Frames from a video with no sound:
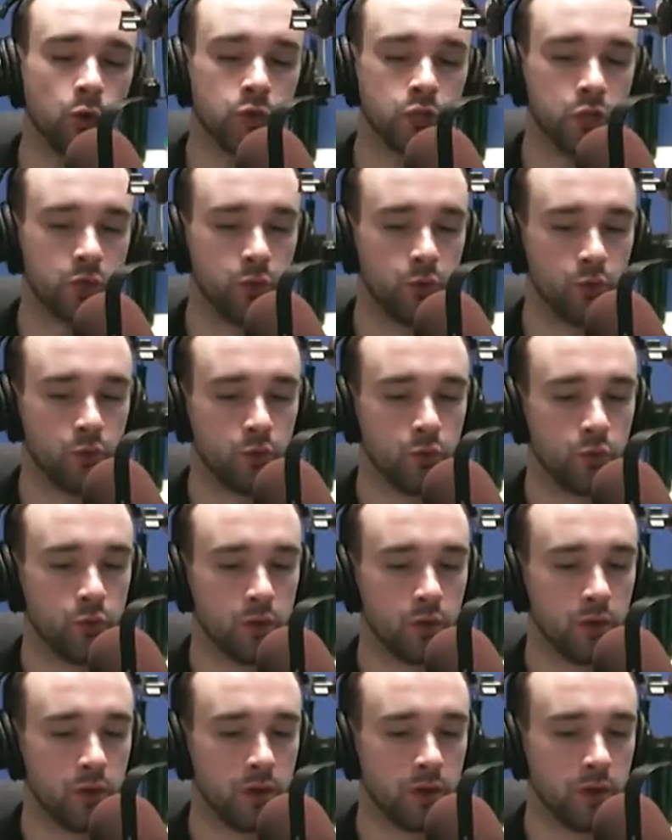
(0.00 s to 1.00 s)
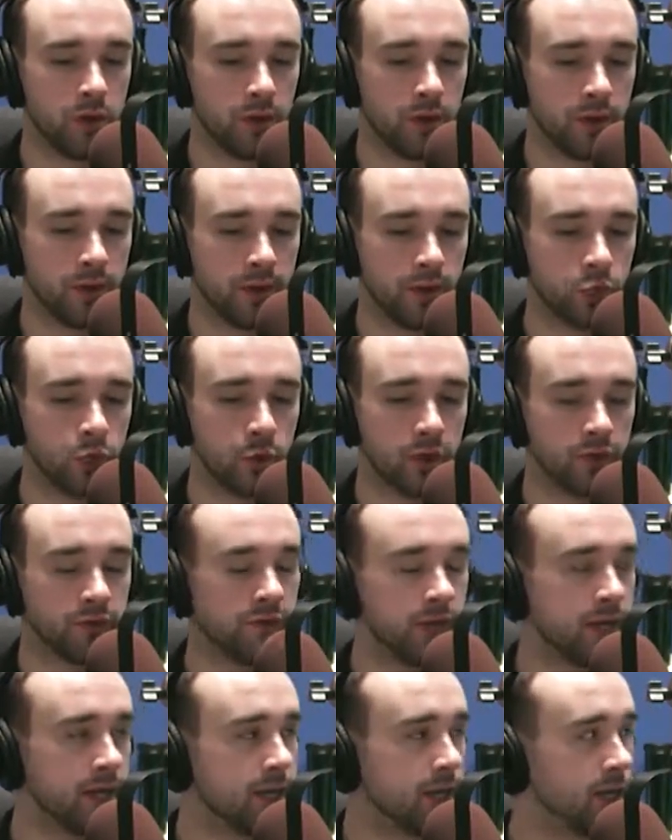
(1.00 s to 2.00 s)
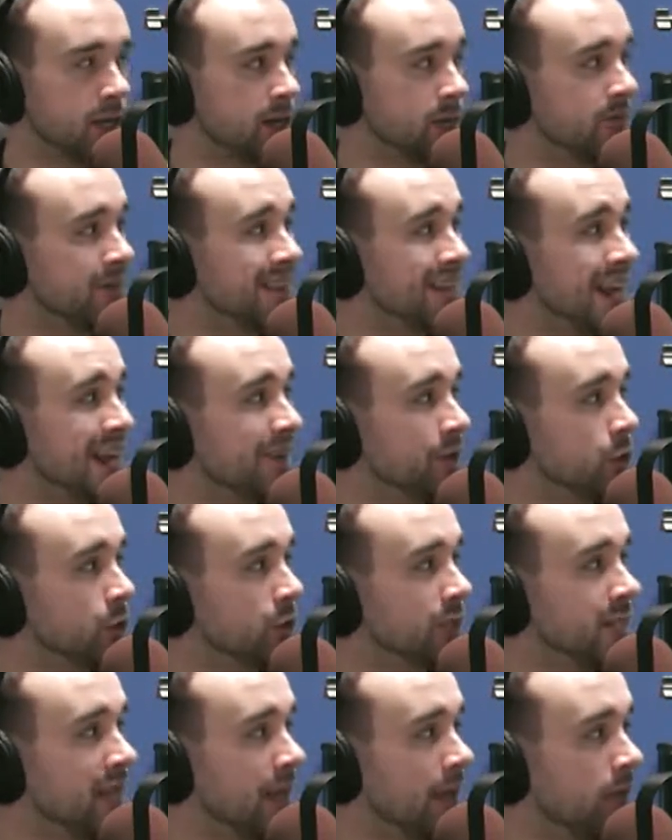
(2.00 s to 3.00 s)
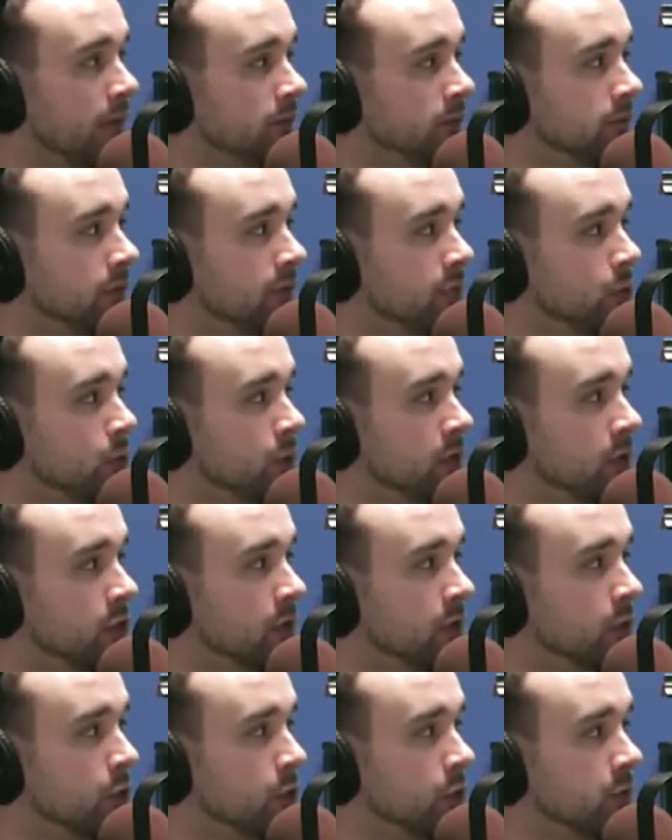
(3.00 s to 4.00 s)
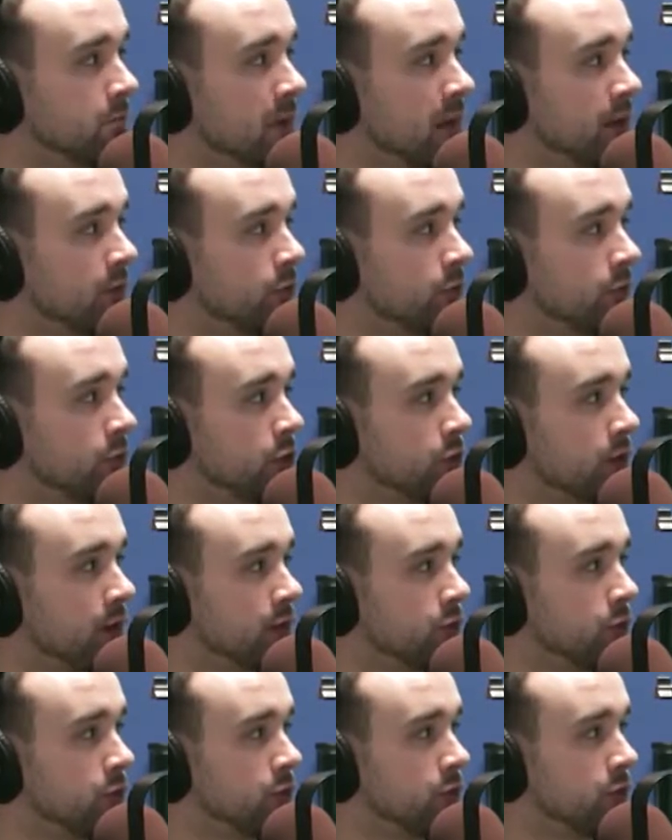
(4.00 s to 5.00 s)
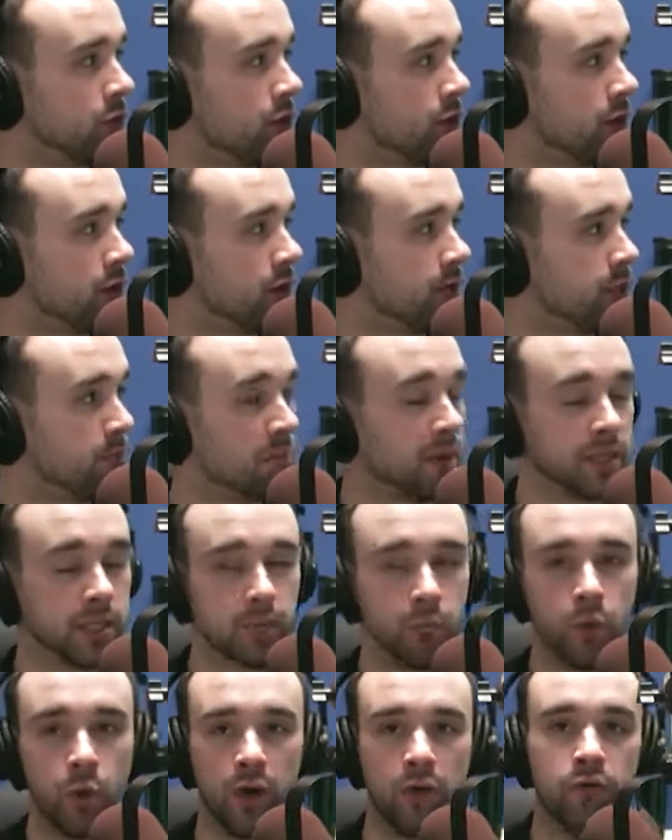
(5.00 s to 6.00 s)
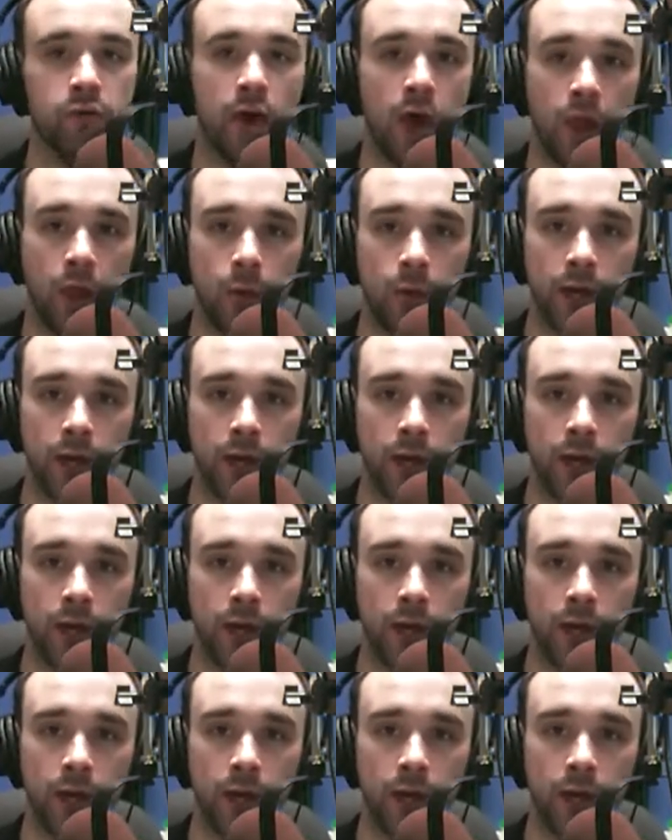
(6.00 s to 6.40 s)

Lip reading: to the Twitter feed of Daniel Dale. He's the Washington correspondent for the Toronto Star. He's picked up quite a following.